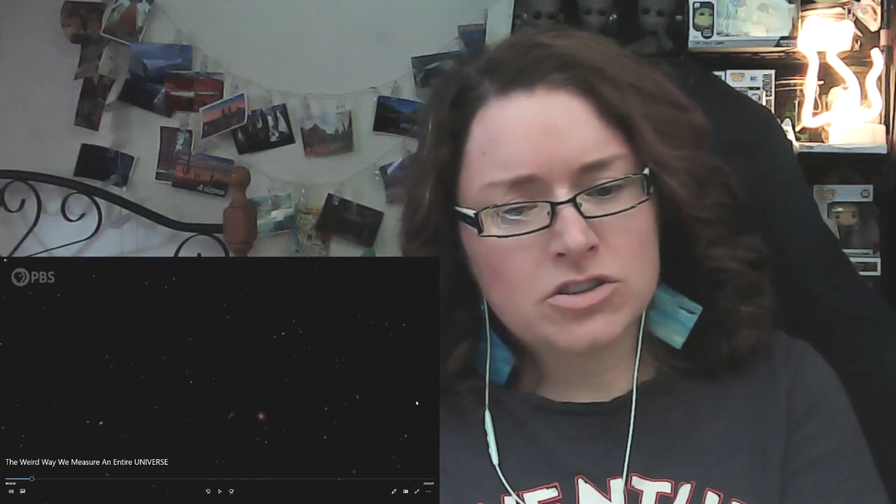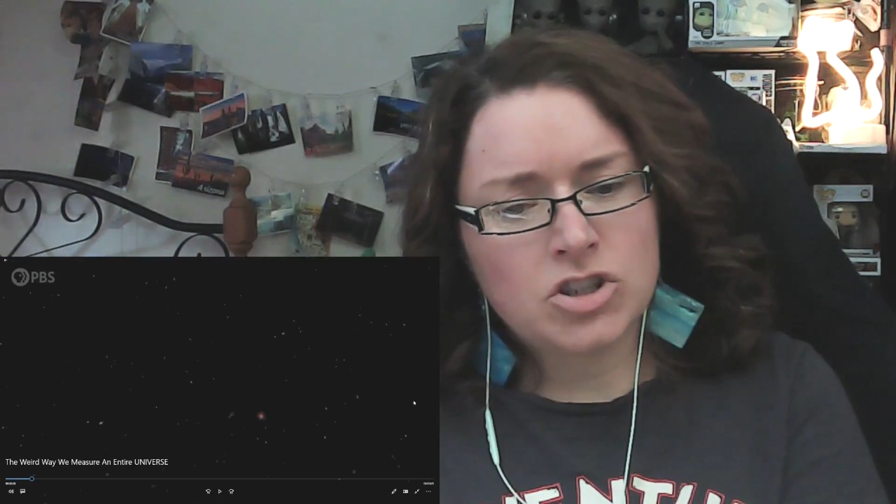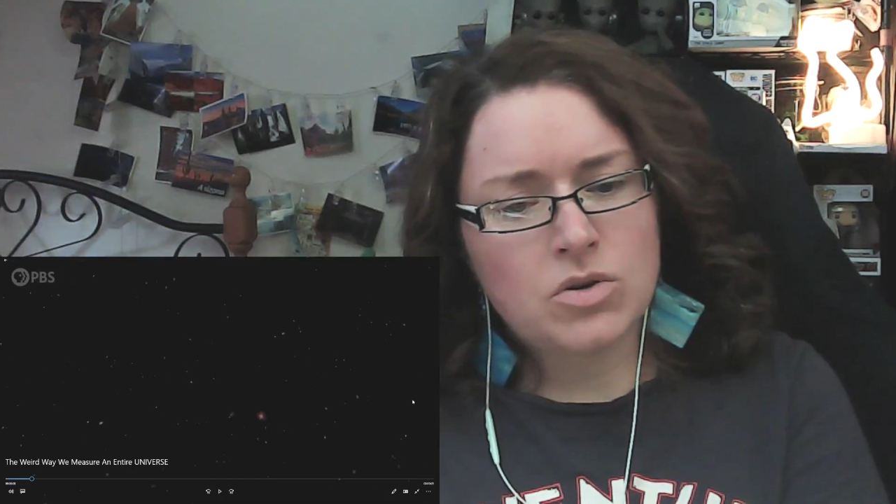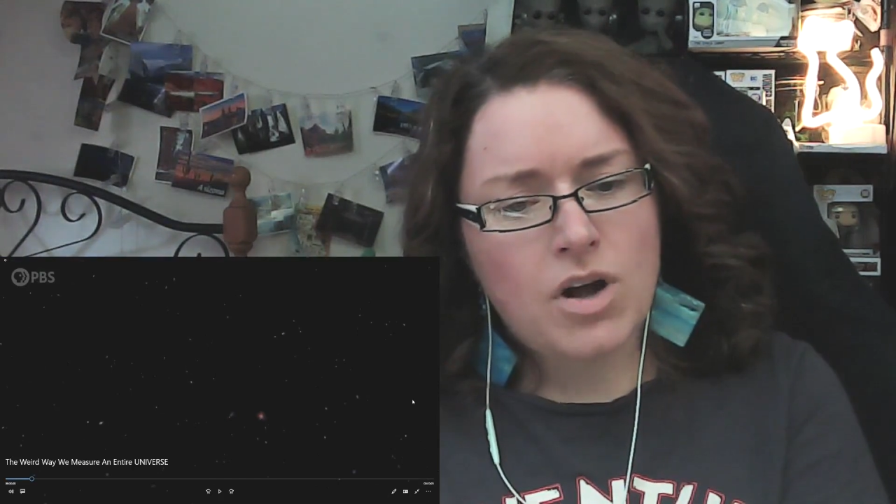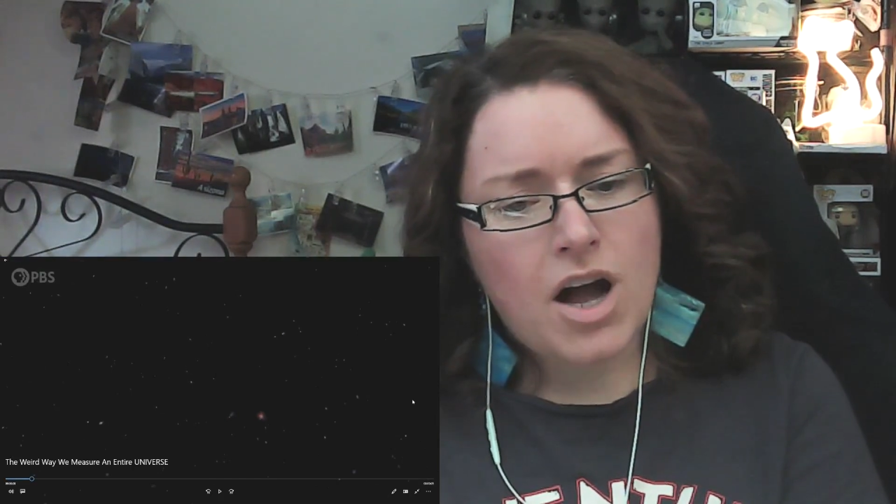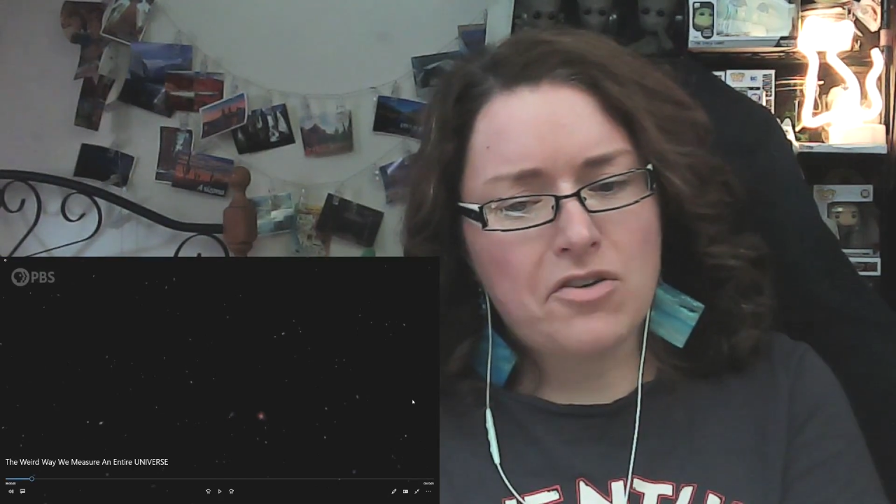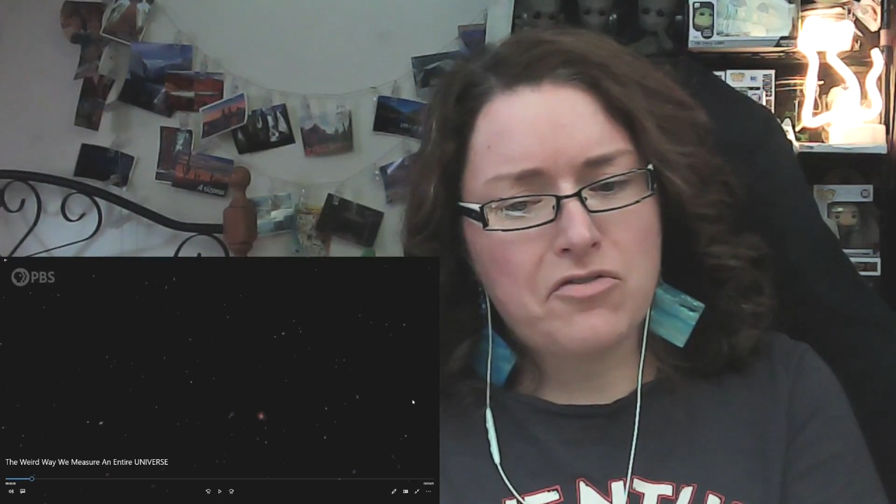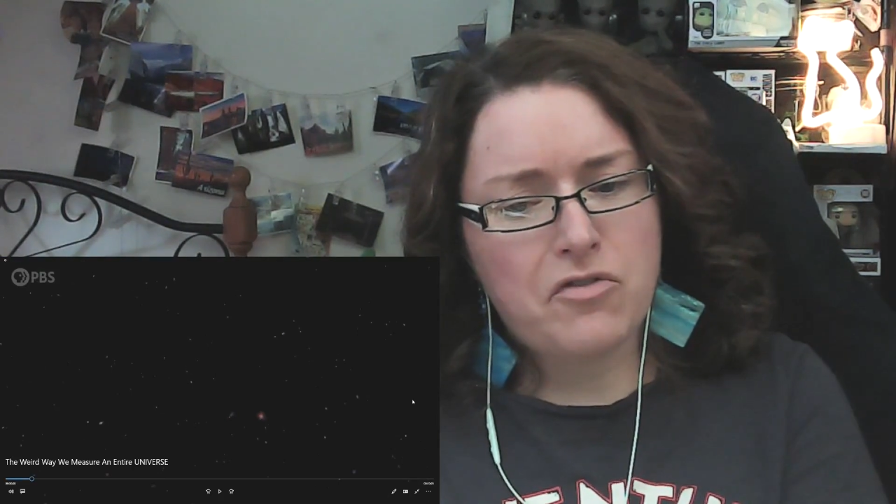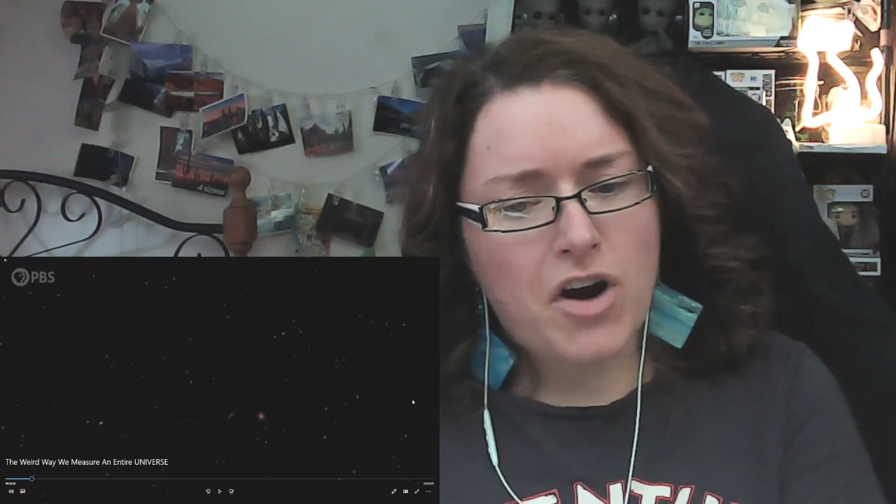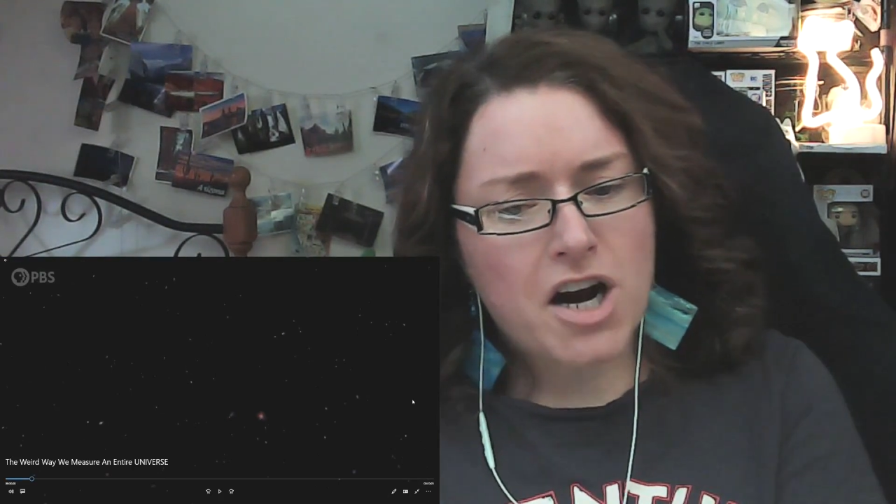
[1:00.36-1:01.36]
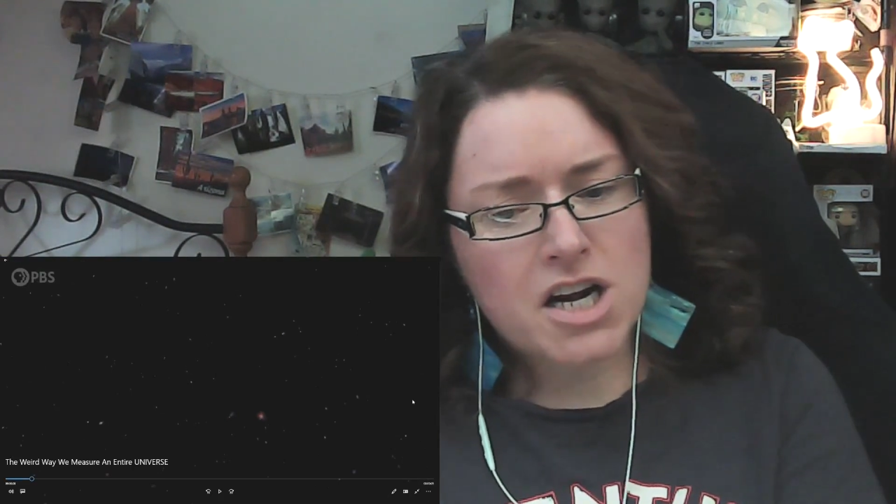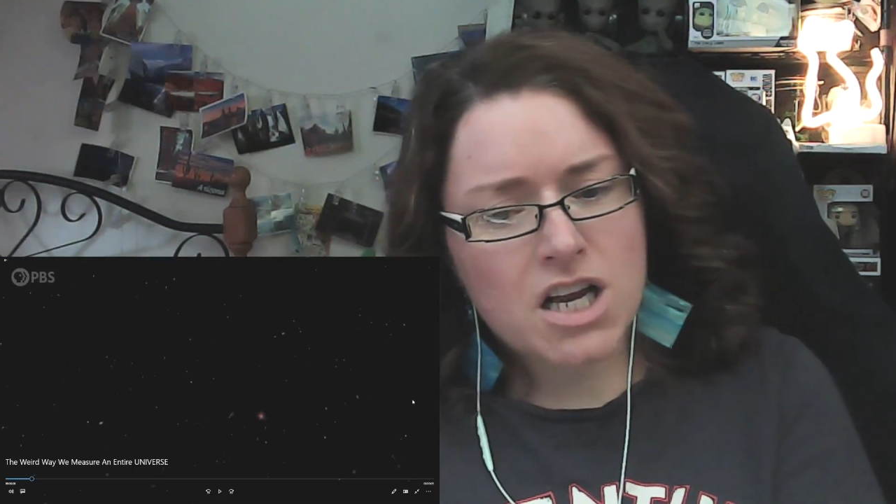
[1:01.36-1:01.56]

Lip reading: know how far